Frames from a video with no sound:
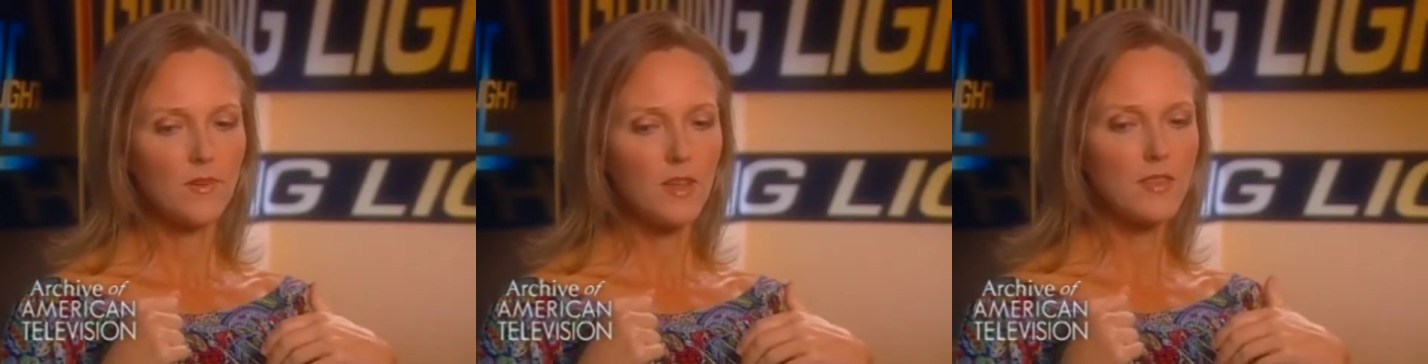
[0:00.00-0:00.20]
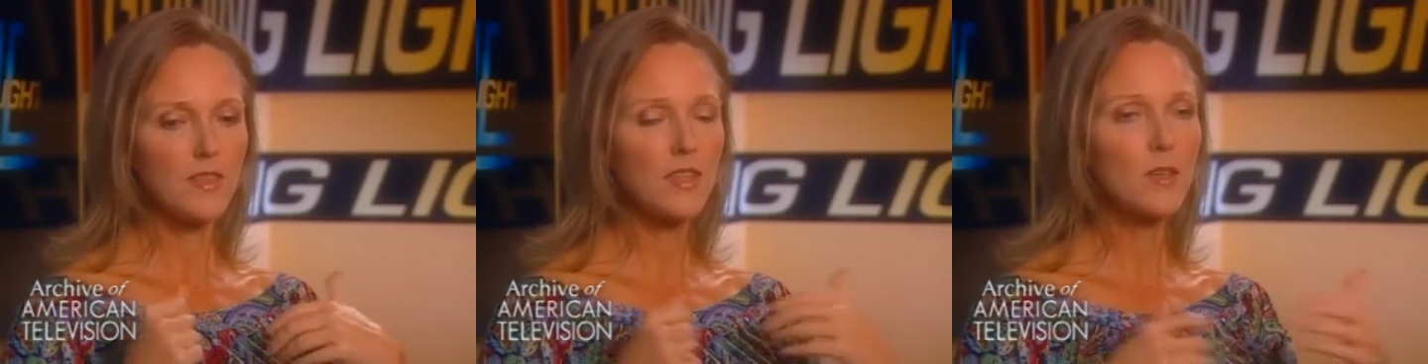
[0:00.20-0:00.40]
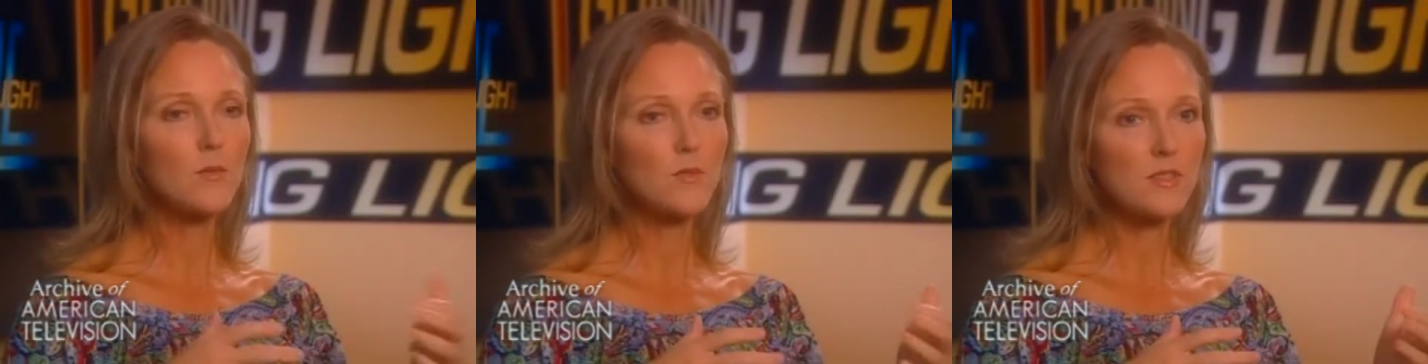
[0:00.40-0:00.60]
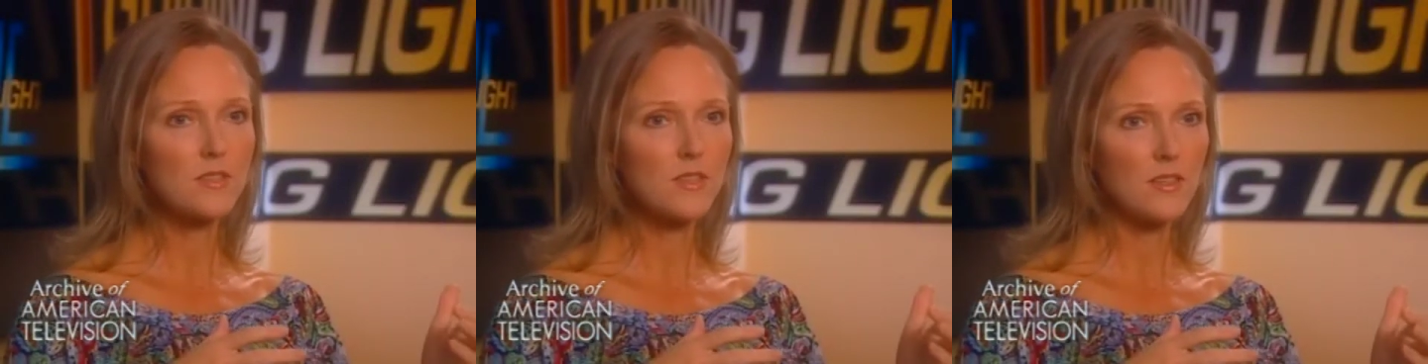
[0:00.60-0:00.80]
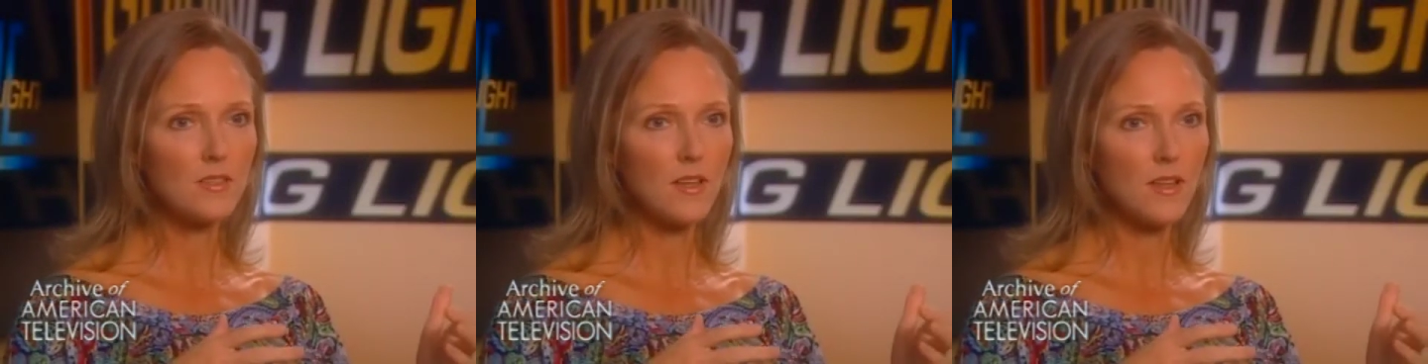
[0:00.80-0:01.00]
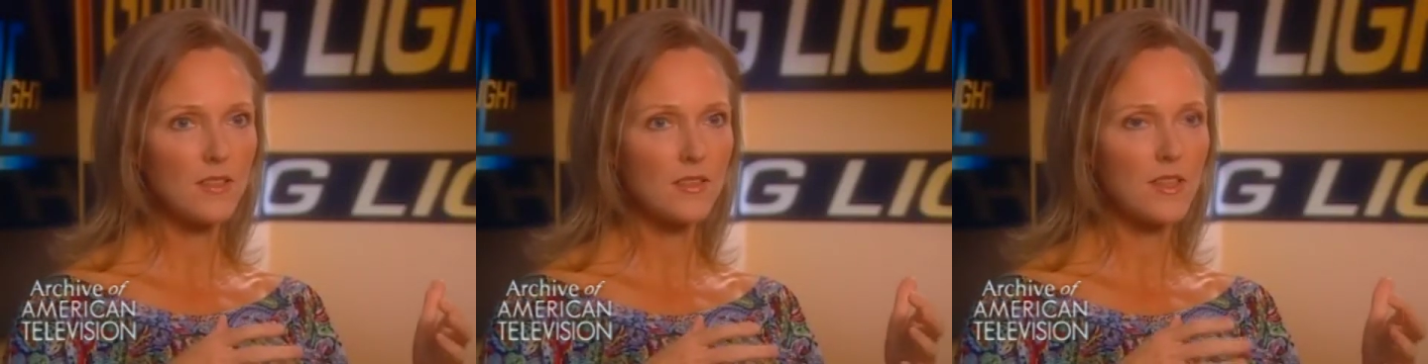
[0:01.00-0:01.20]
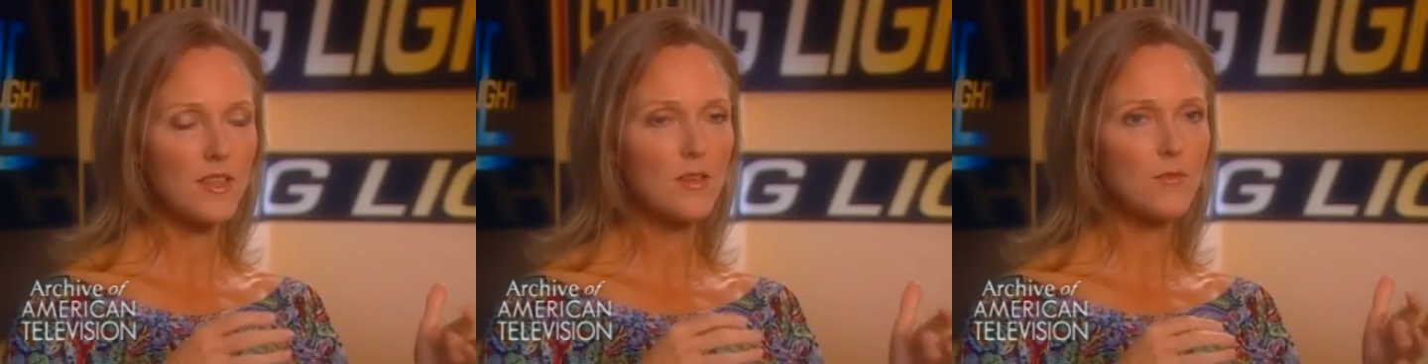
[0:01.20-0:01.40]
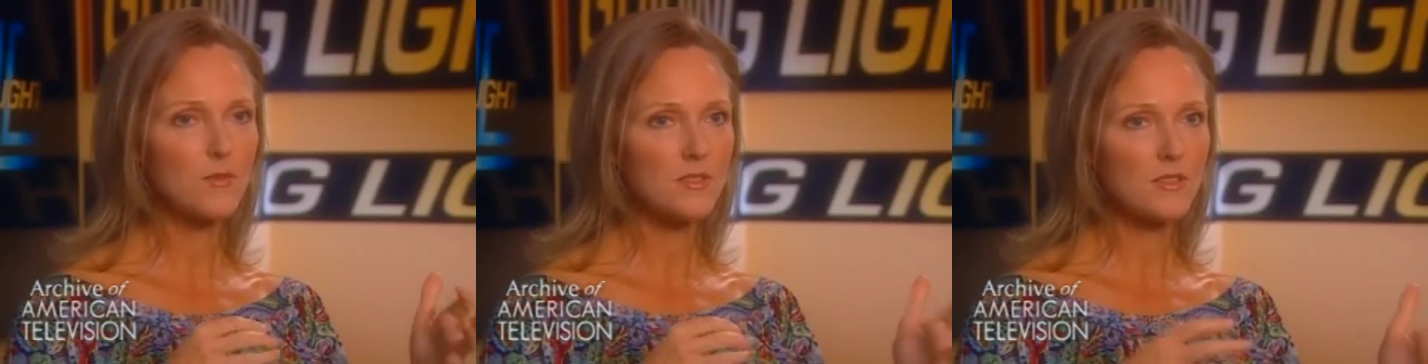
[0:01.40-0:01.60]
I think it was I
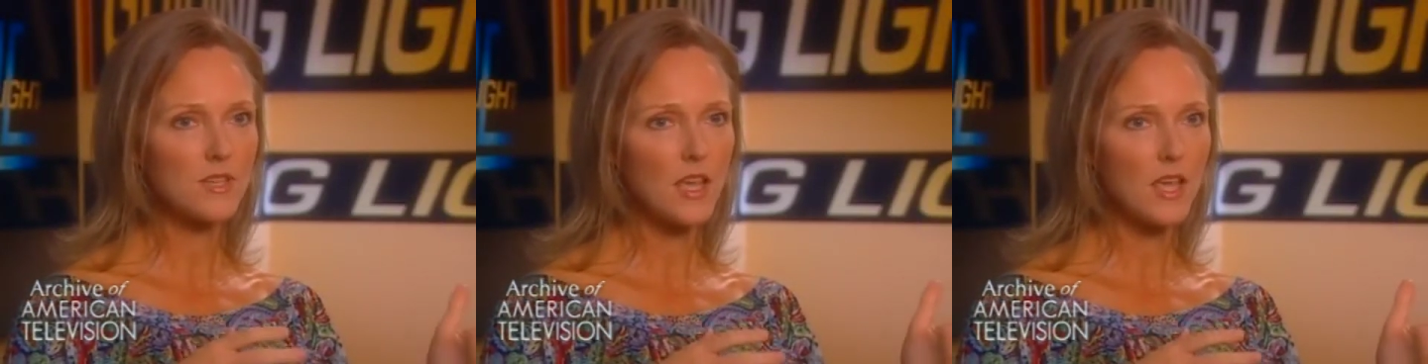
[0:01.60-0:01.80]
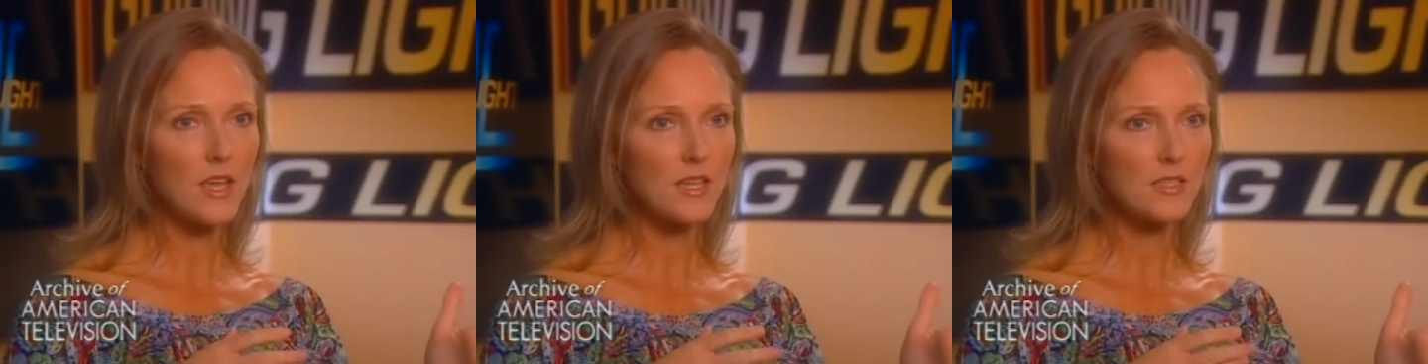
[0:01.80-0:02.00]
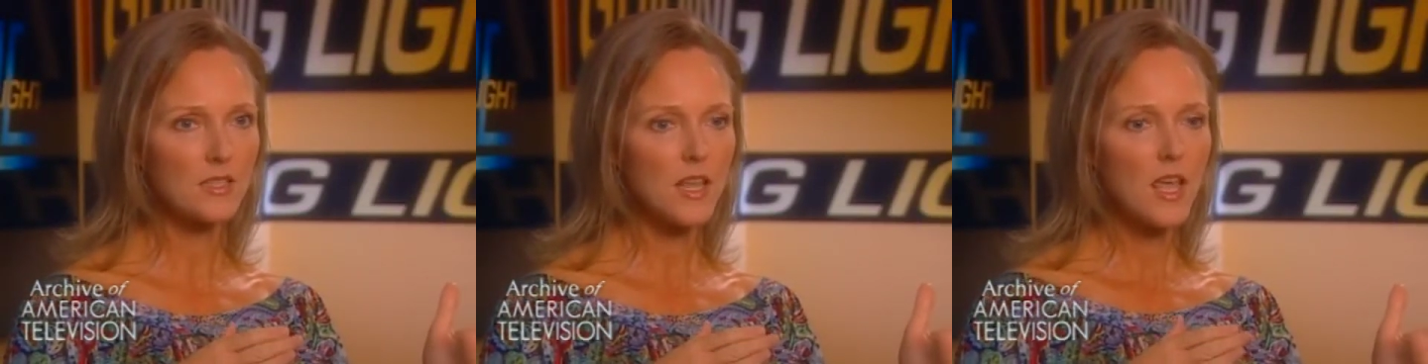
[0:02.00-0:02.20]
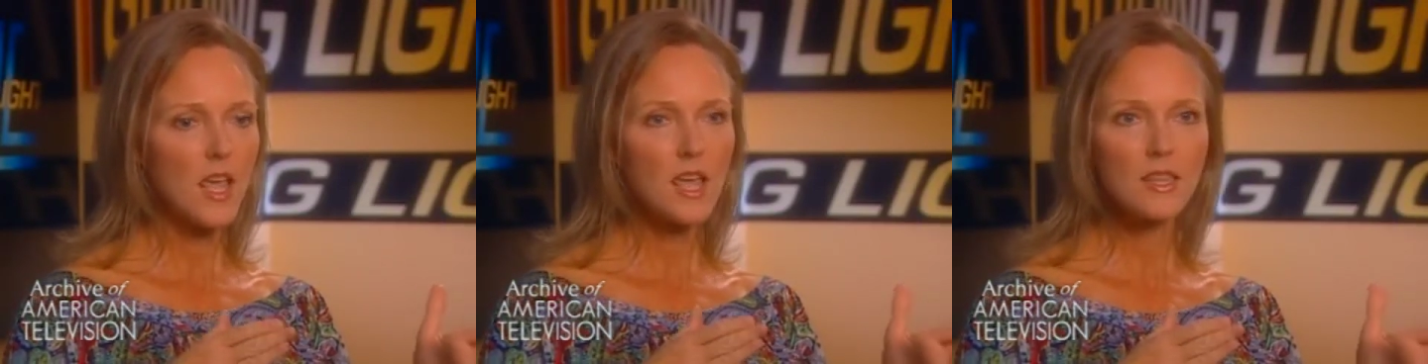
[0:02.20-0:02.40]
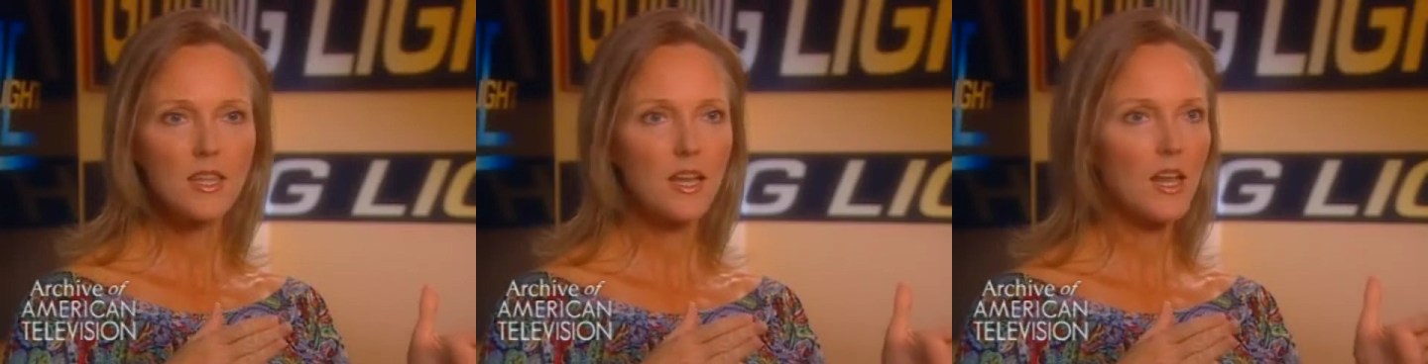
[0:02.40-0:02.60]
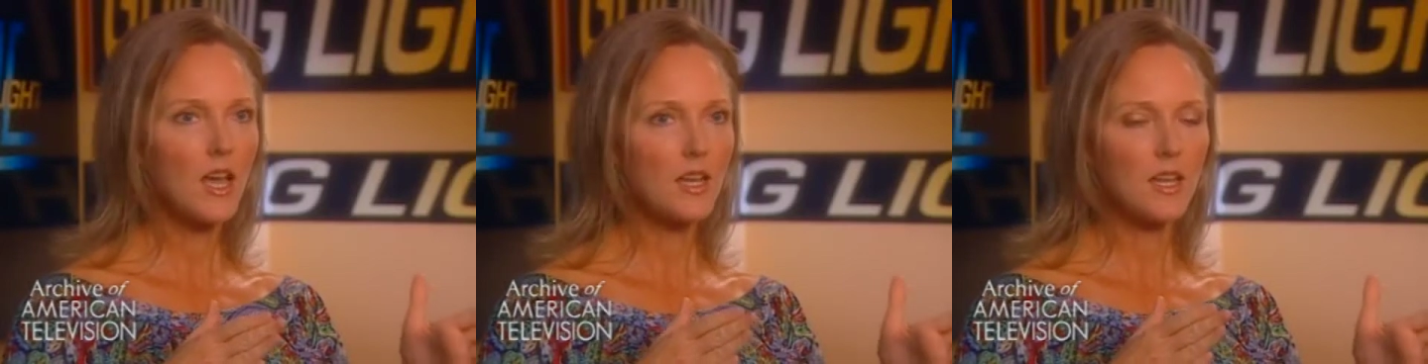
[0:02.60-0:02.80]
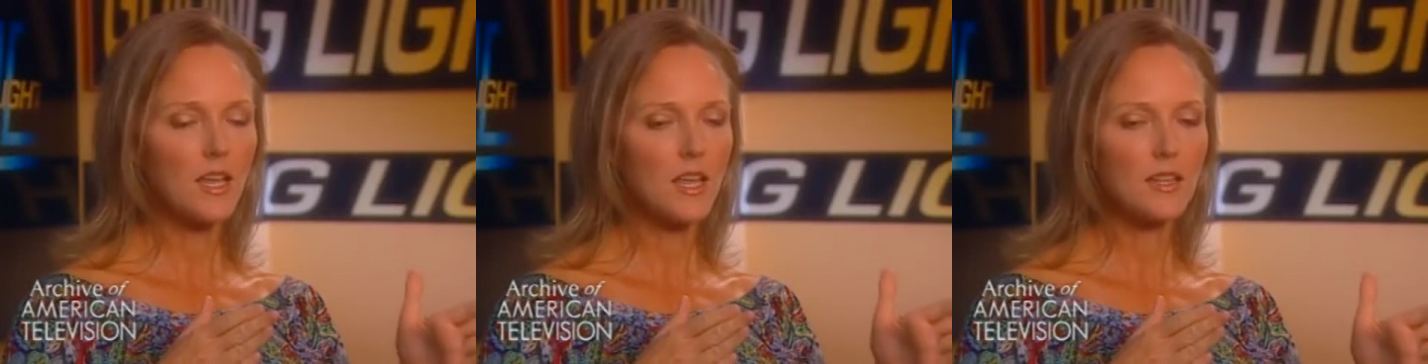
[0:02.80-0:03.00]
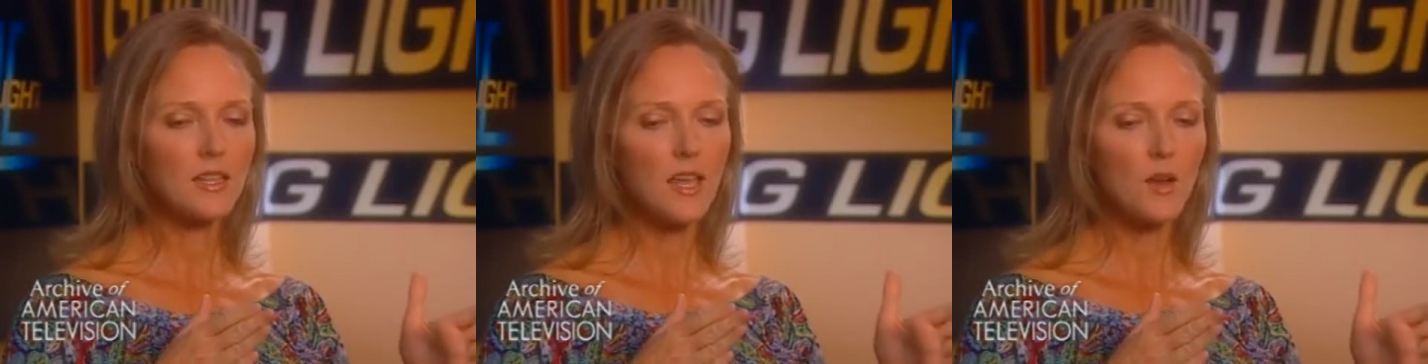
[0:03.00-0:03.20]
think it was days. And then I
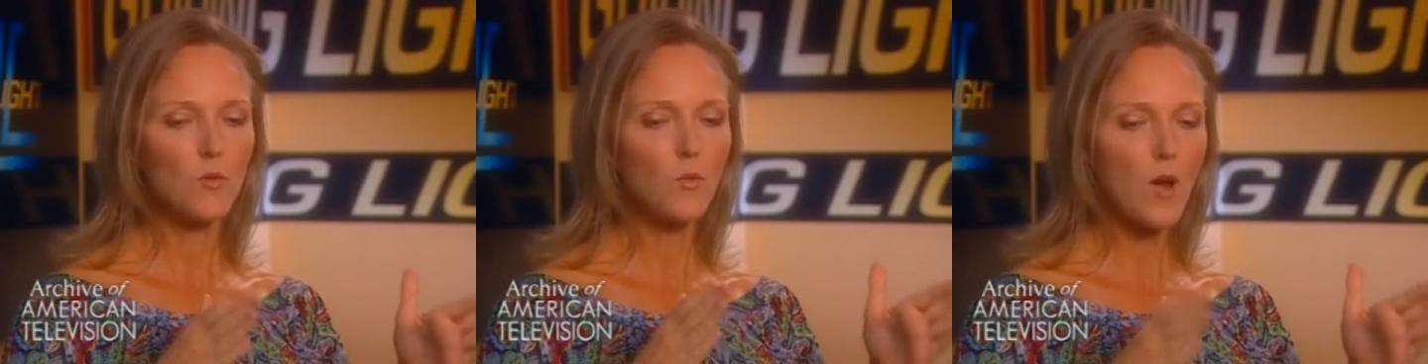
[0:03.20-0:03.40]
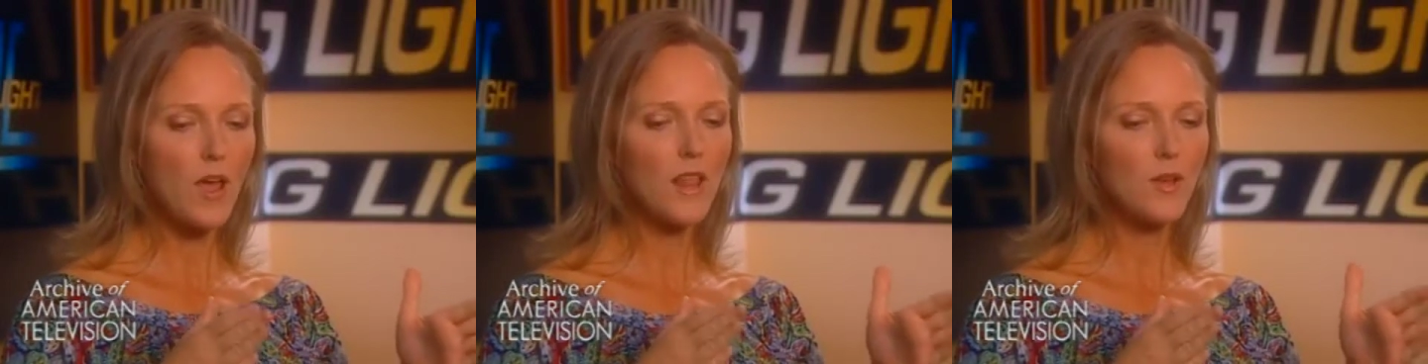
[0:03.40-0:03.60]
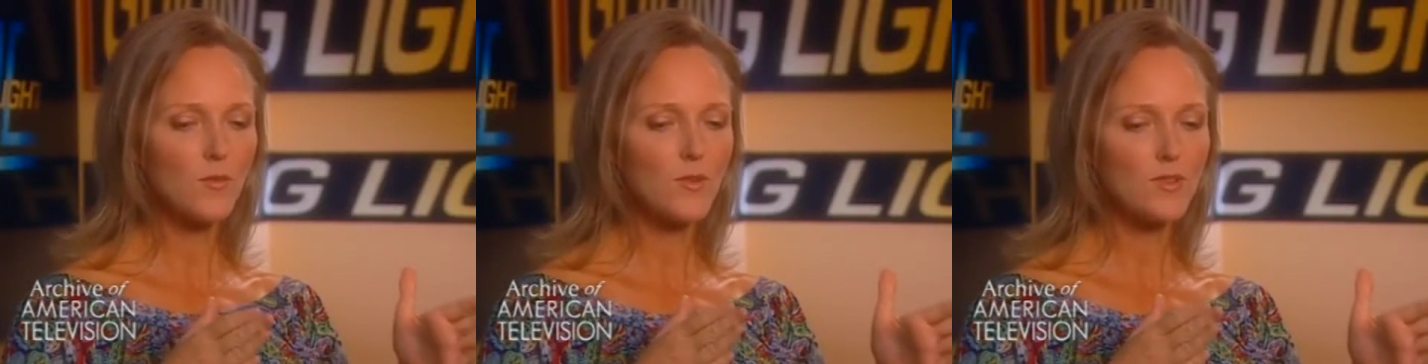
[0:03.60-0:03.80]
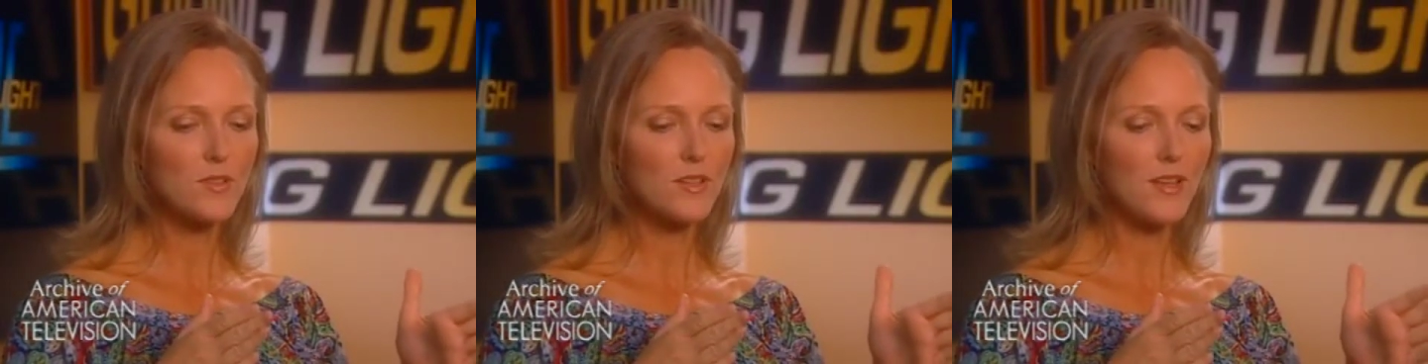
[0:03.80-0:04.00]
and then while I was